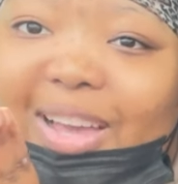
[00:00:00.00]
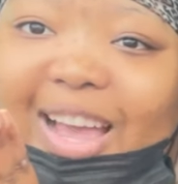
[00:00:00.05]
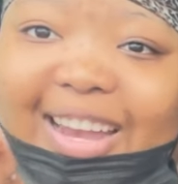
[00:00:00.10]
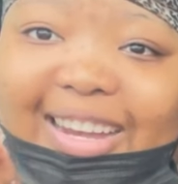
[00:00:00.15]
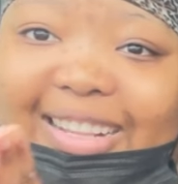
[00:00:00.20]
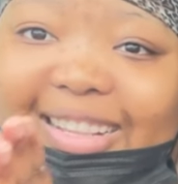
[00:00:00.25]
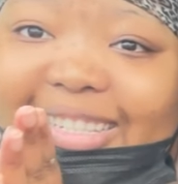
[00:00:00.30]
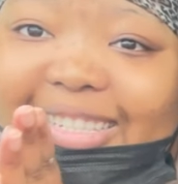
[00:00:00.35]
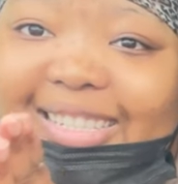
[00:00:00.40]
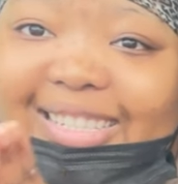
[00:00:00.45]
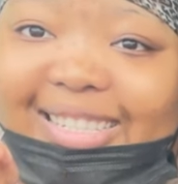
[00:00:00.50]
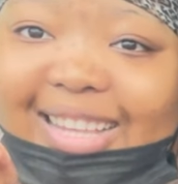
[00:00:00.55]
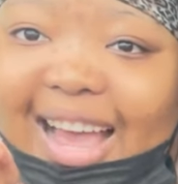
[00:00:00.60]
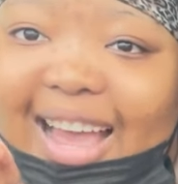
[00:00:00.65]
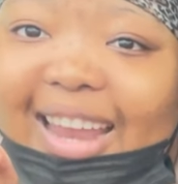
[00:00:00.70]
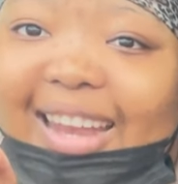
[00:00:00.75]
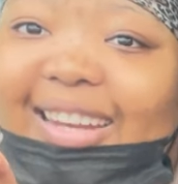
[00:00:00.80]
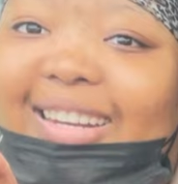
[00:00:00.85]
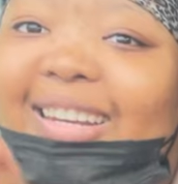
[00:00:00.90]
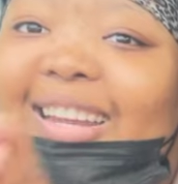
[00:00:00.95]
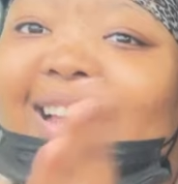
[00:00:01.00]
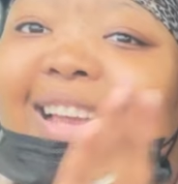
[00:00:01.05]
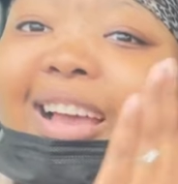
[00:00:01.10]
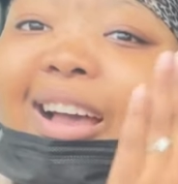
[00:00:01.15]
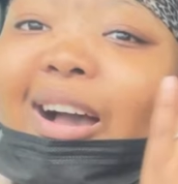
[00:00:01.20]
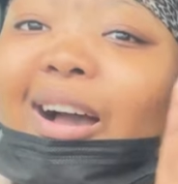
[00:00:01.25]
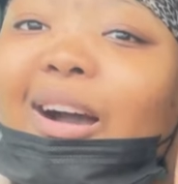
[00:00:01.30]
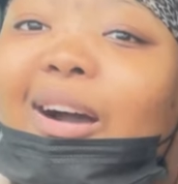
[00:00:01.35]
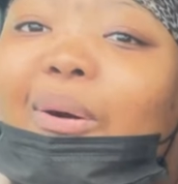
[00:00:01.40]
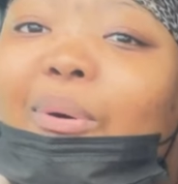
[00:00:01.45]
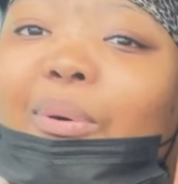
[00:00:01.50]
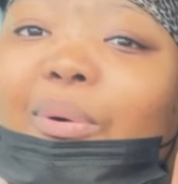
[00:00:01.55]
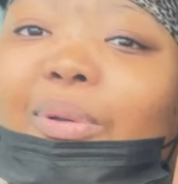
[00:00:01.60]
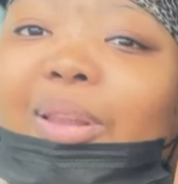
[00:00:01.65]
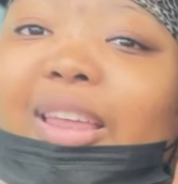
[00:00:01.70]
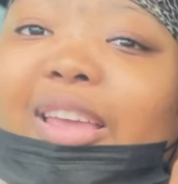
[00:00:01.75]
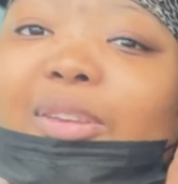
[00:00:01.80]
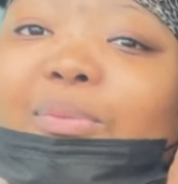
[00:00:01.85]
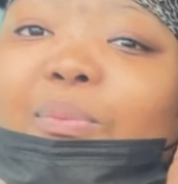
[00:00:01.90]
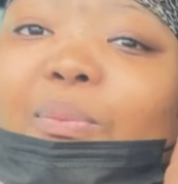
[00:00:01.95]
under the sun, all
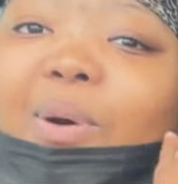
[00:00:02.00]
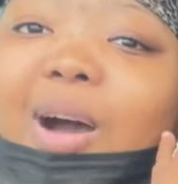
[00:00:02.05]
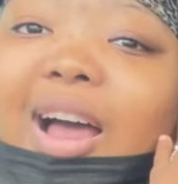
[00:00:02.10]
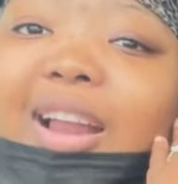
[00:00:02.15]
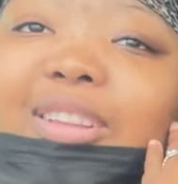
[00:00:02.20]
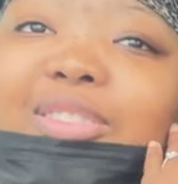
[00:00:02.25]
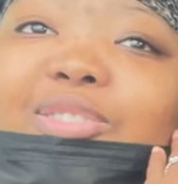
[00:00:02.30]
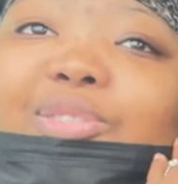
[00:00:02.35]
in one.